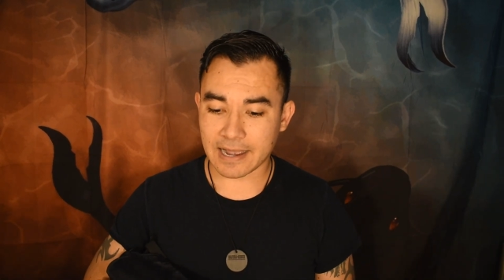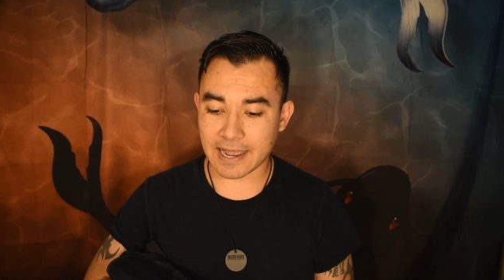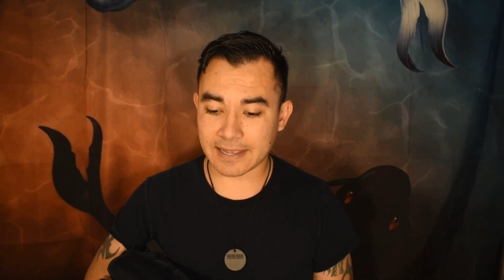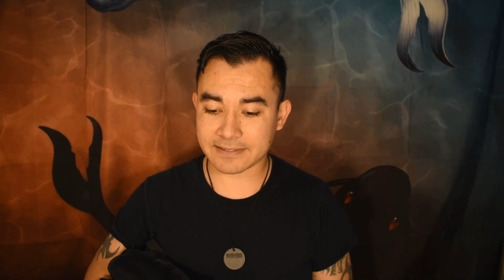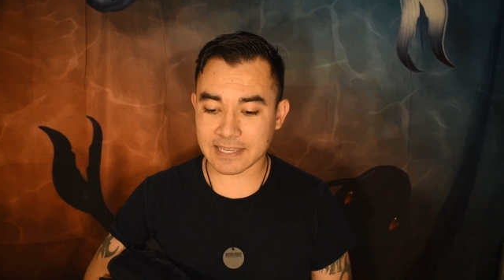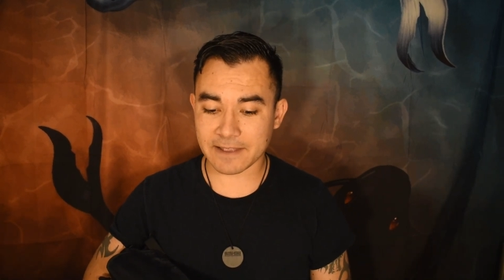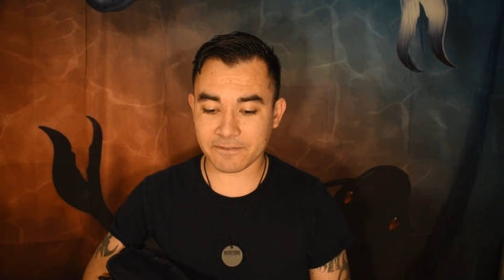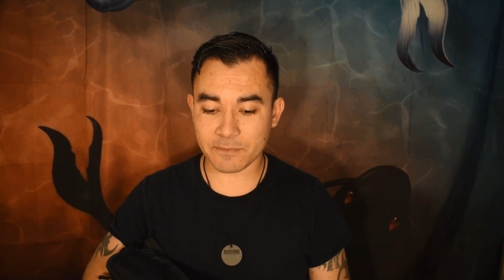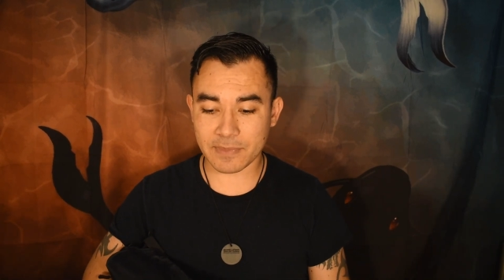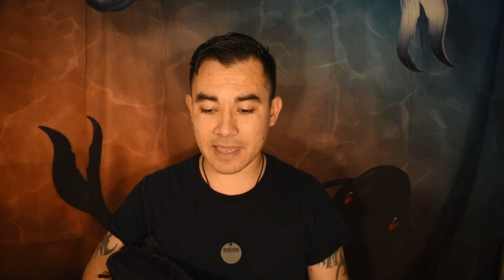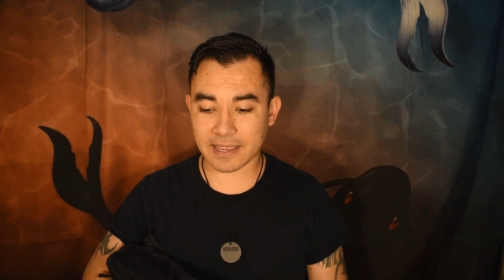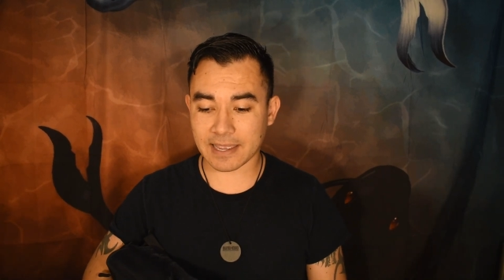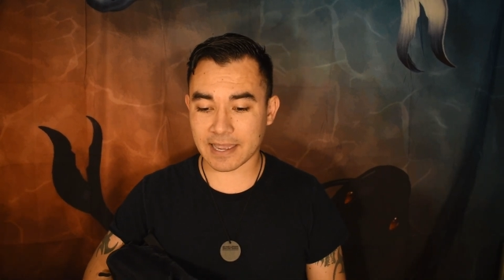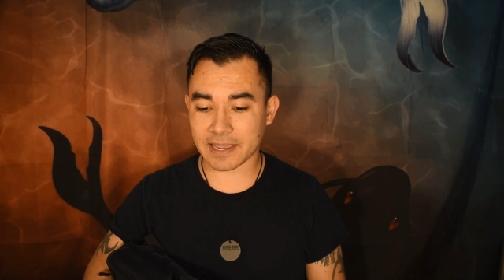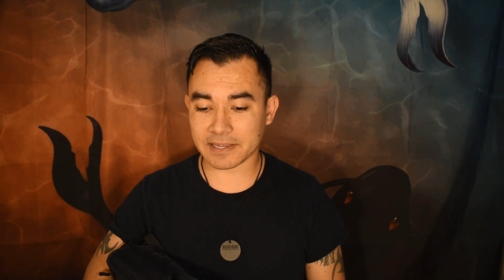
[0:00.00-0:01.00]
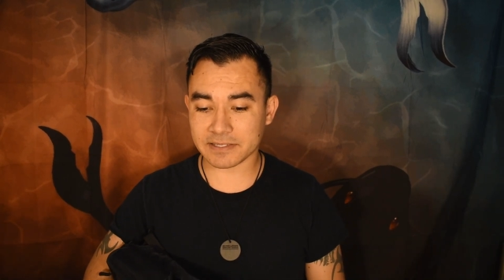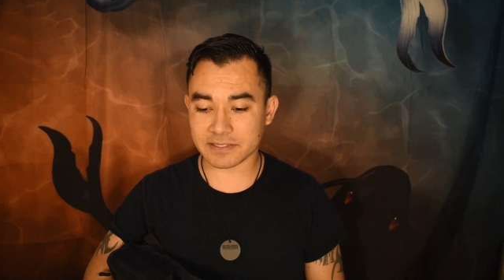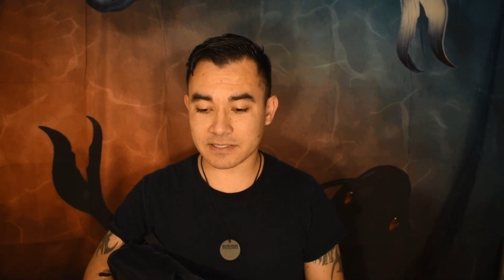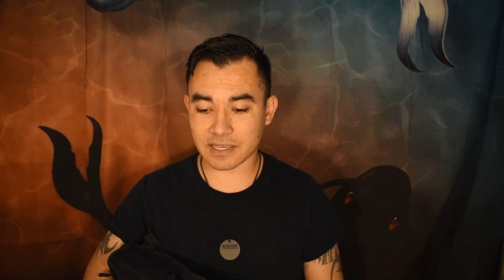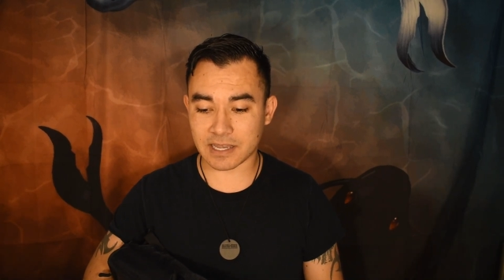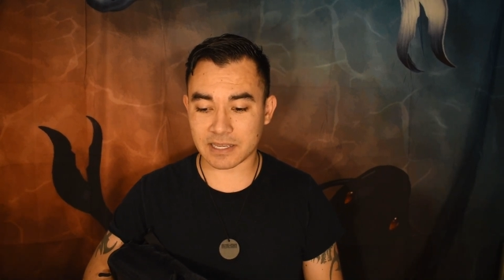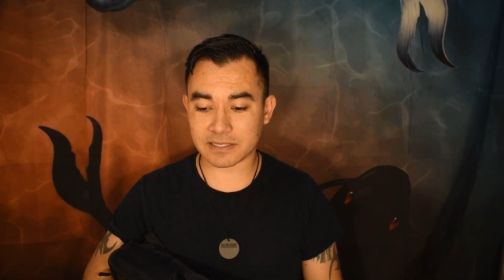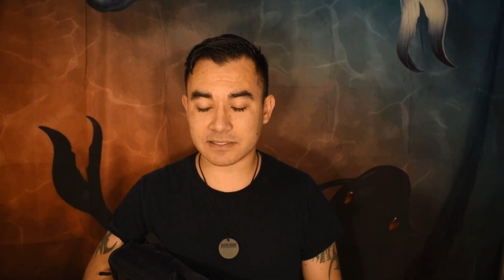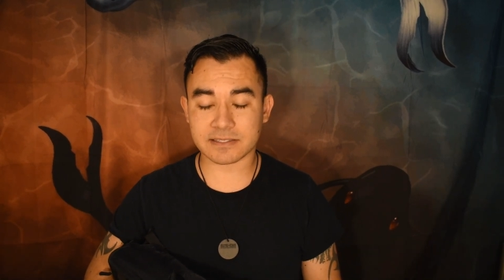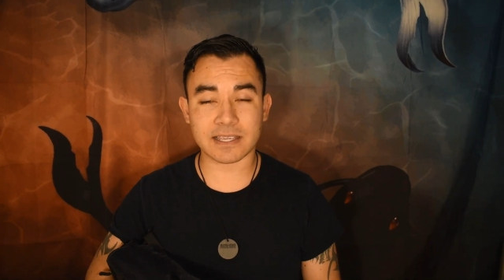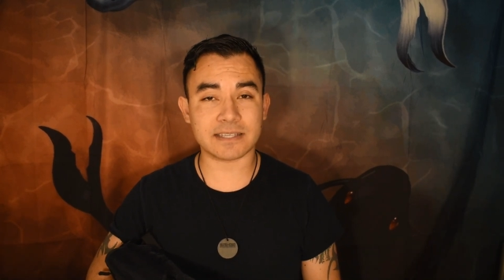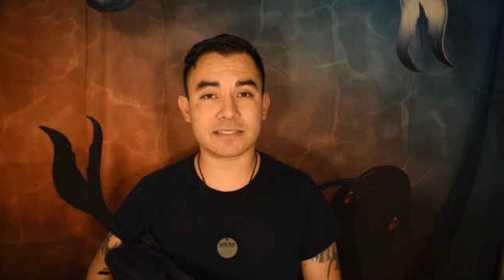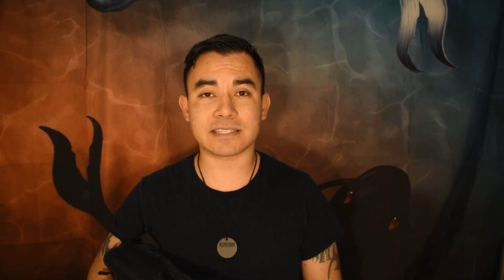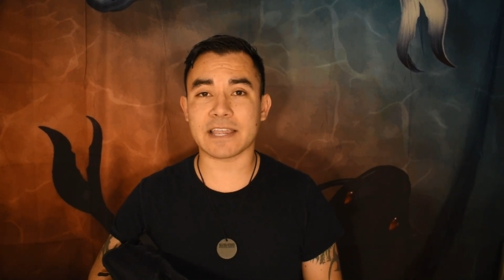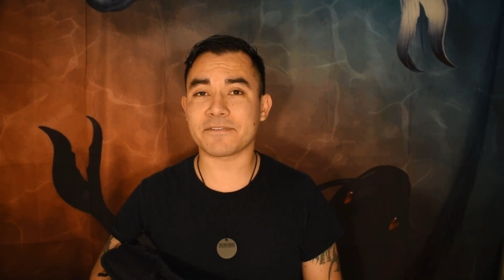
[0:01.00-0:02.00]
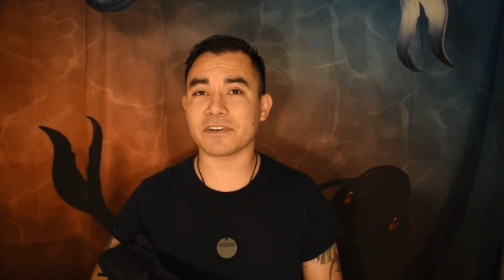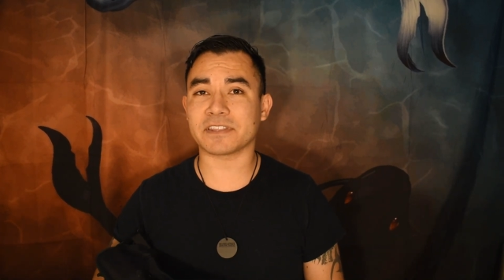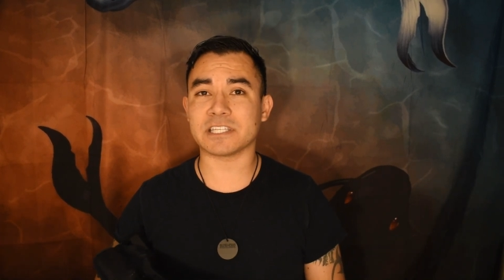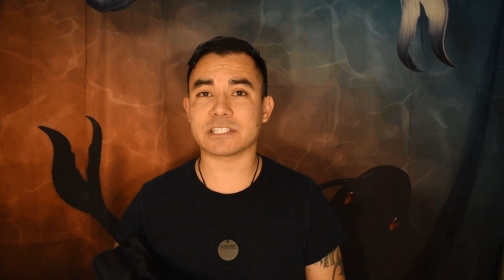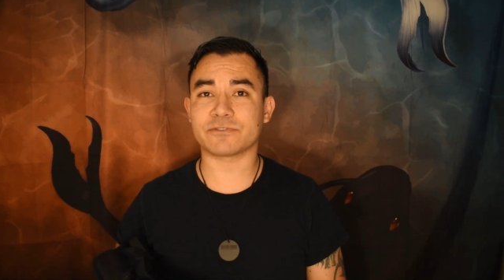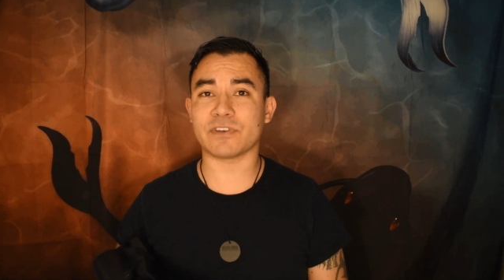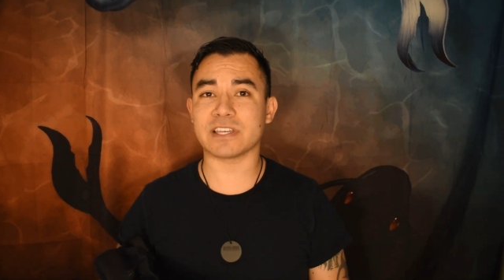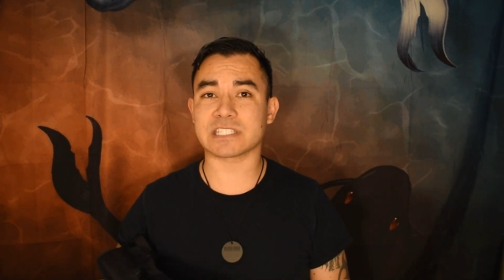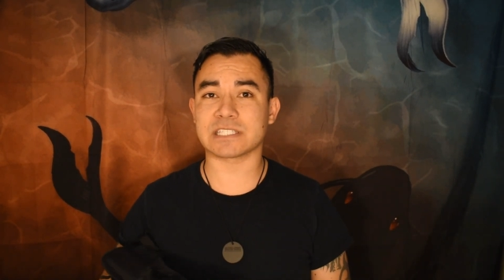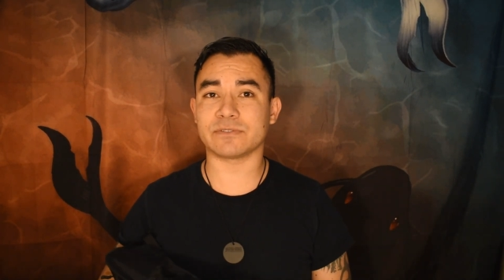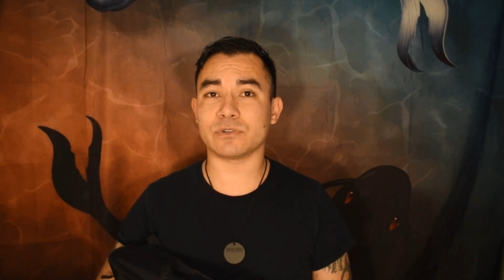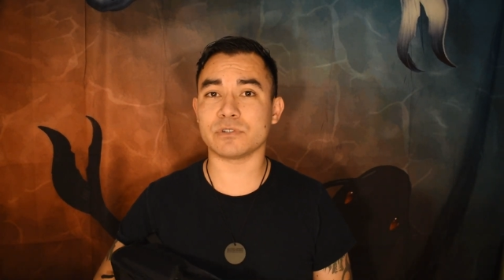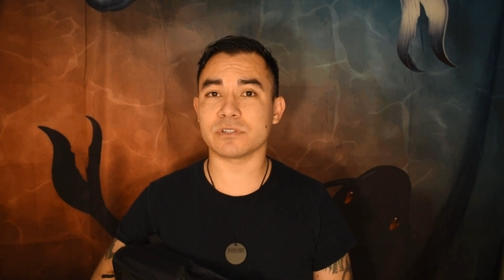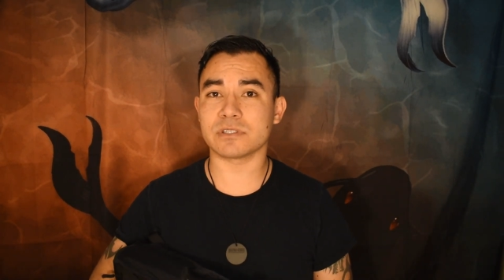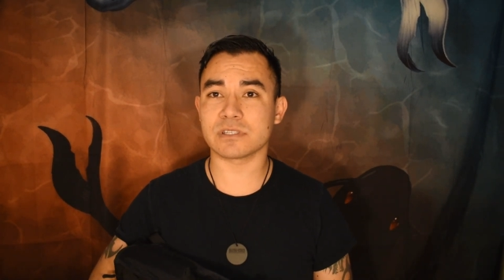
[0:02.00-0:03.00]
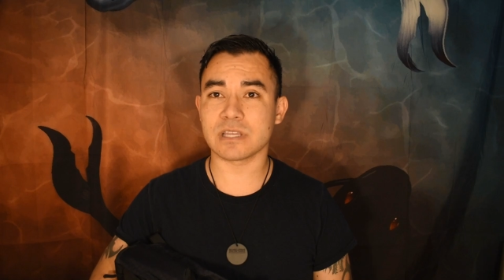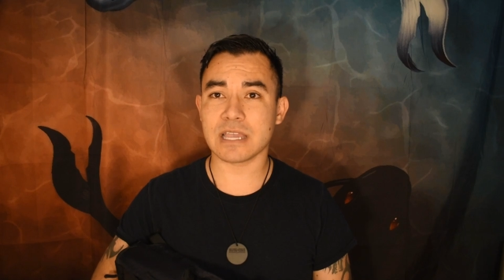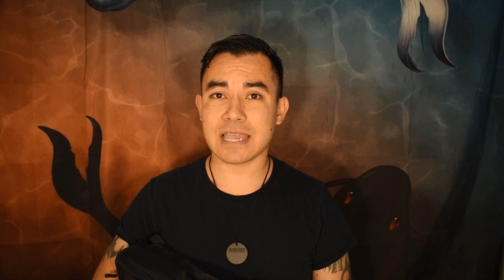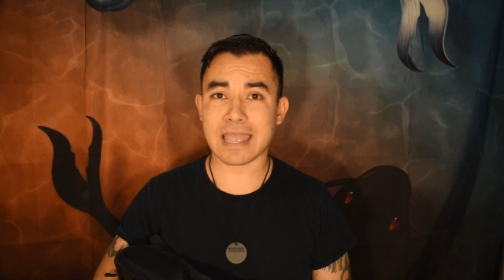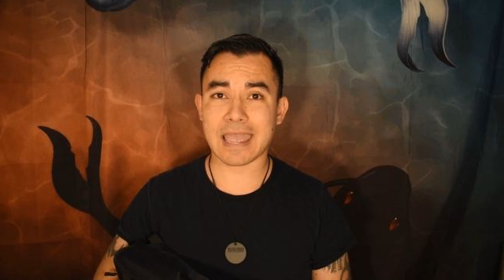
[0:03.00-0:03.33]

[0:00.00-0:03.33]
Aside from that, guys, stay safe at these festivals,